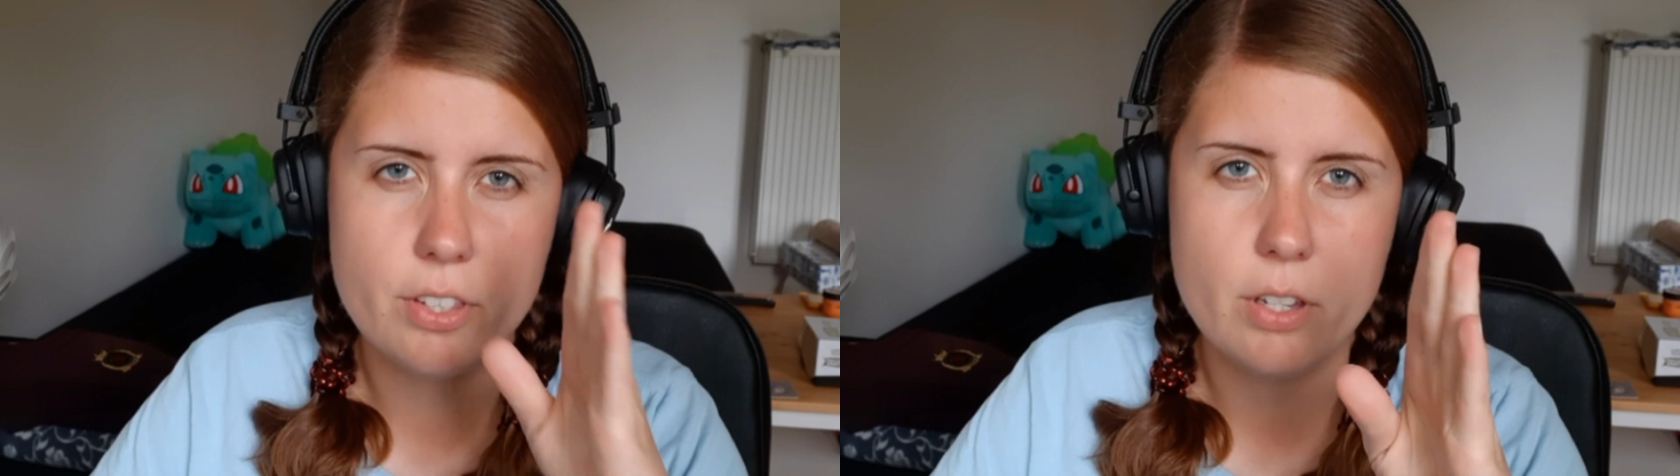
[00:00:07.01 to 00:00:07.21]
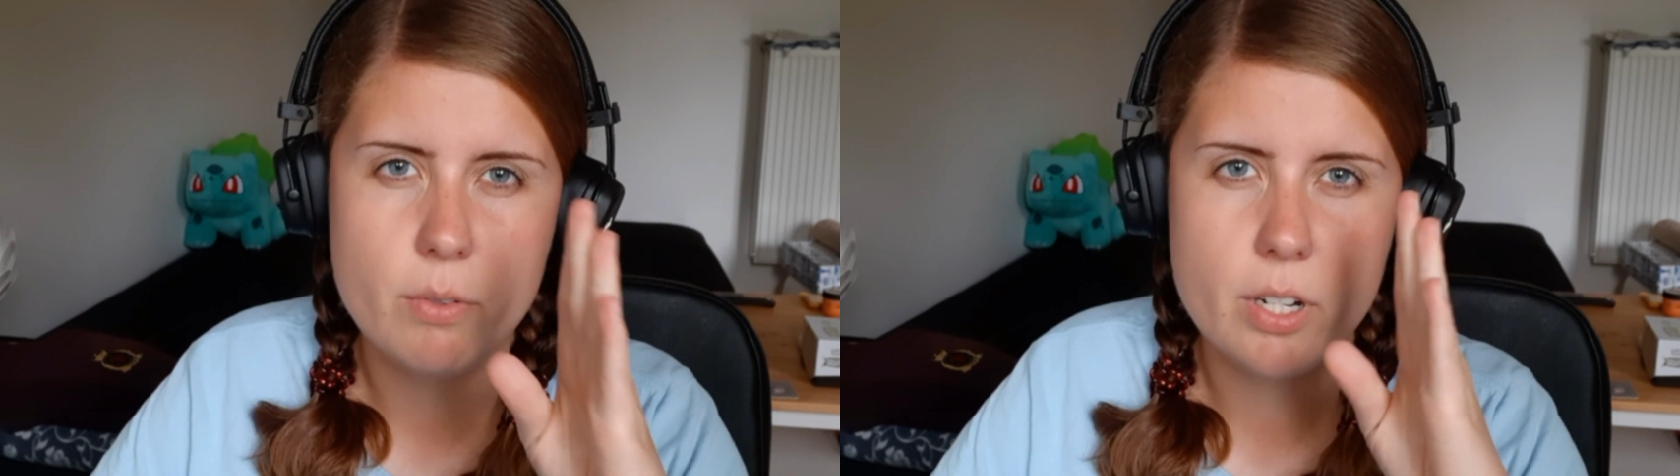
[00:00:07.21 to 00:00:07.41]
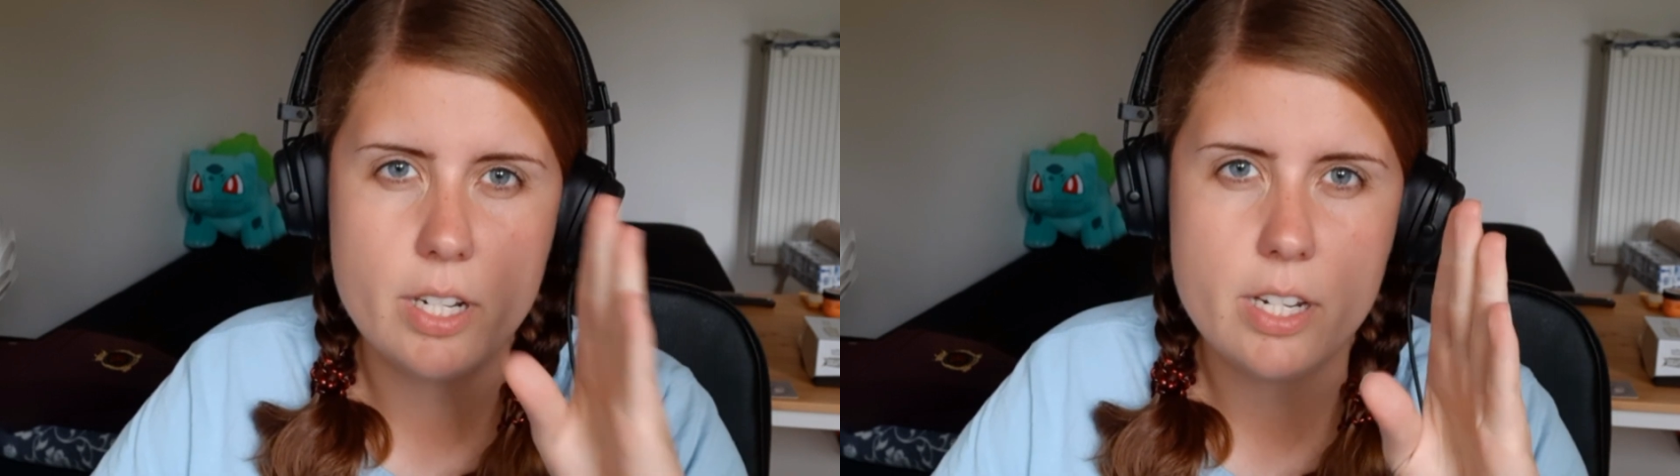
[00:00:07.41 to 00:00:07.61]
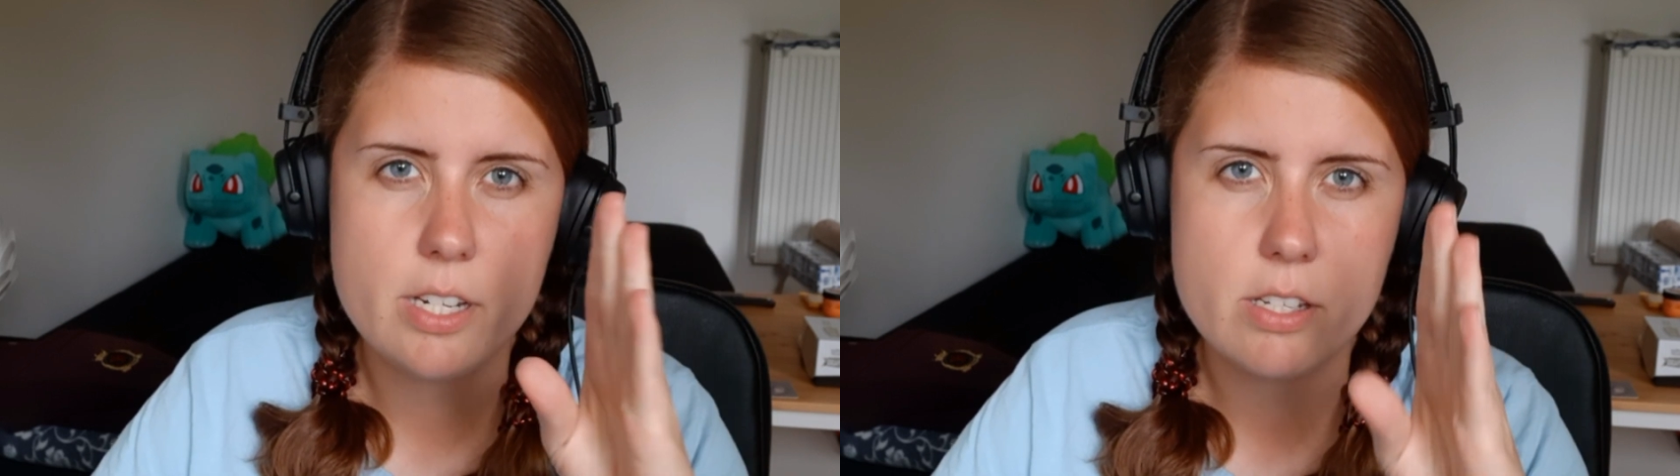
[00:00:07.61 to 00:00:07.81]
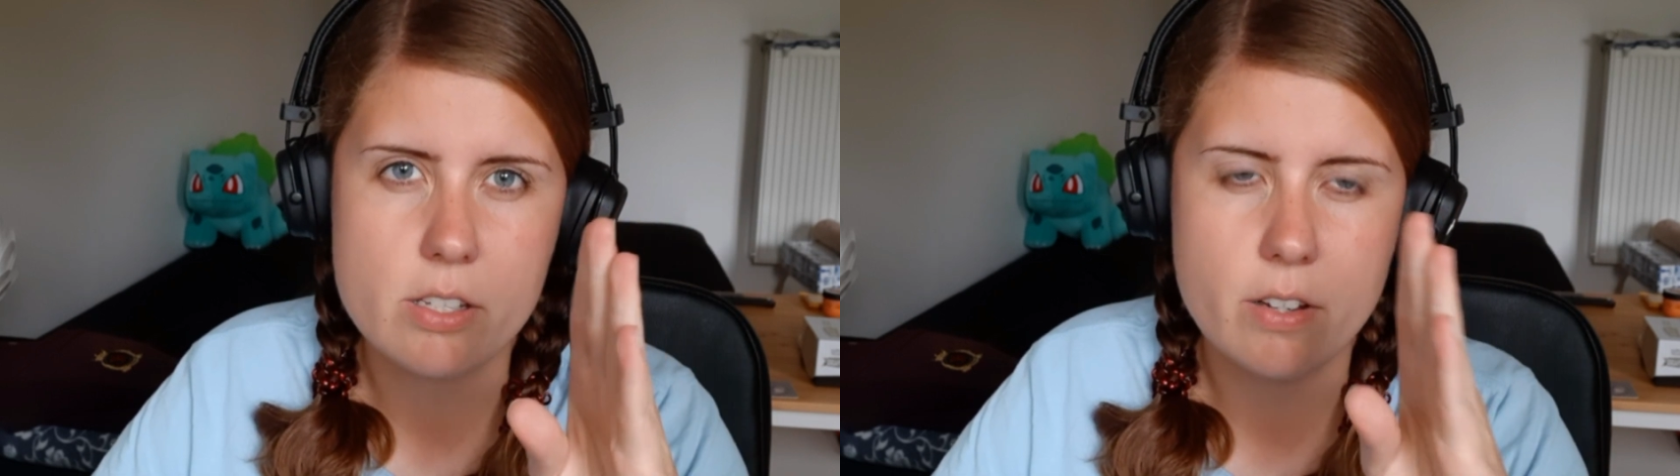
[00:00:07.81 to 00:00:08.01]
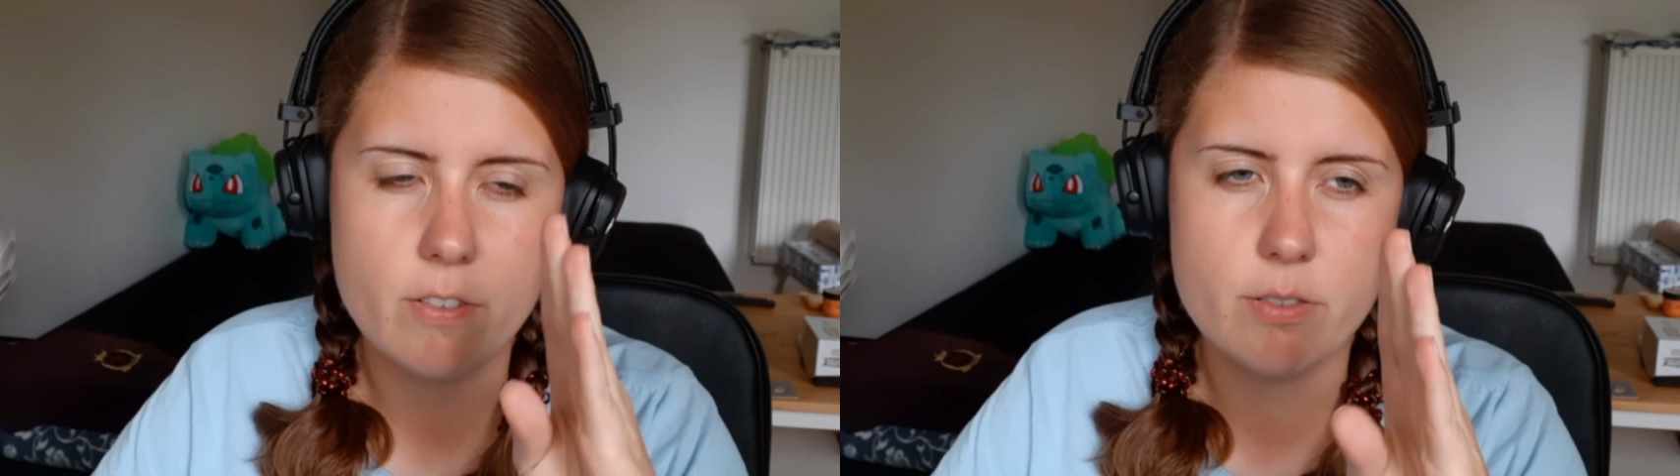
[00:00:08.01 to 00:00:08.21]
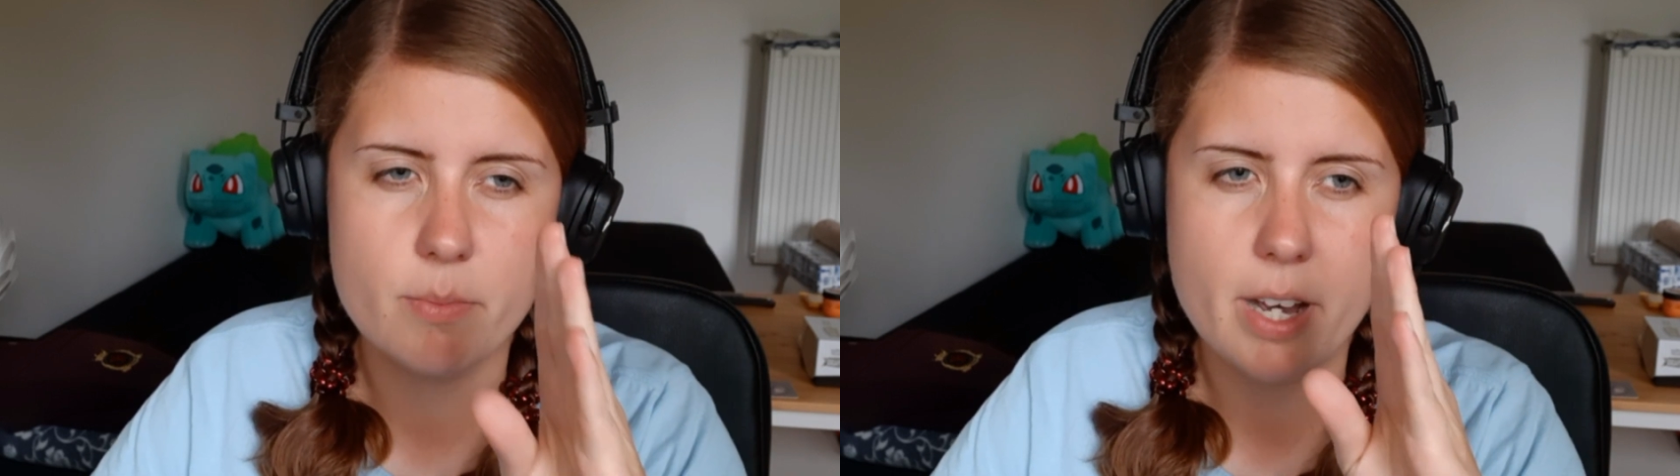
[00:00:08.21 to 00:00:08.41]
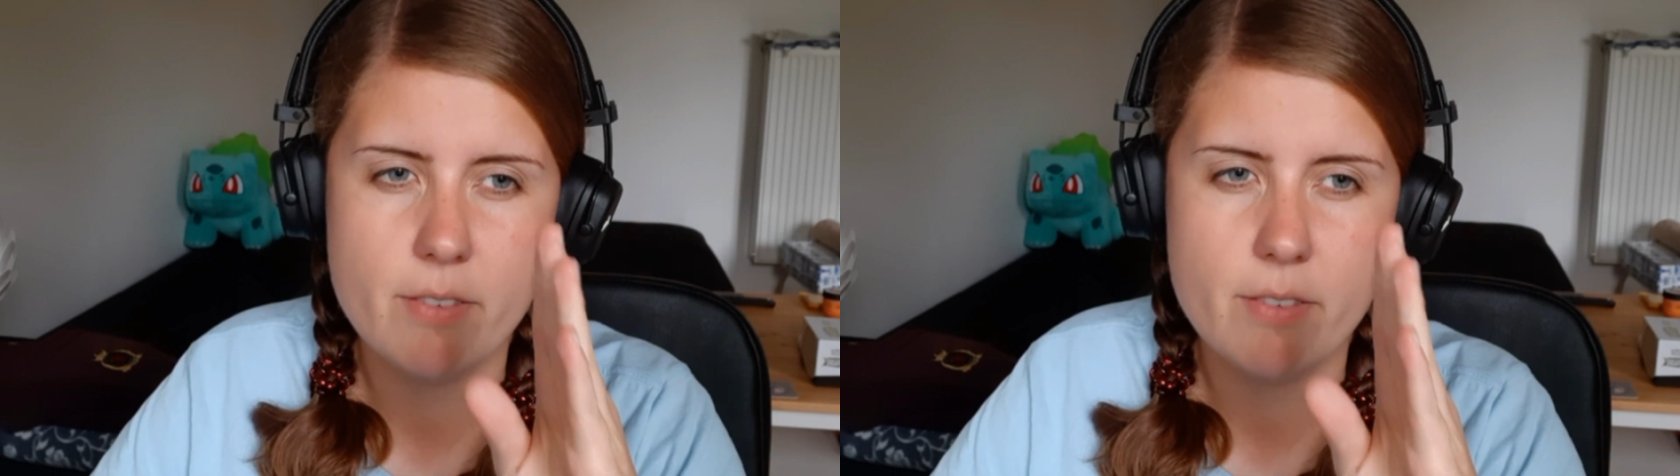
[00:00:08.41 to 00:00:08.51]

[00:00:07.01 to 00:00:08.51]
the release of my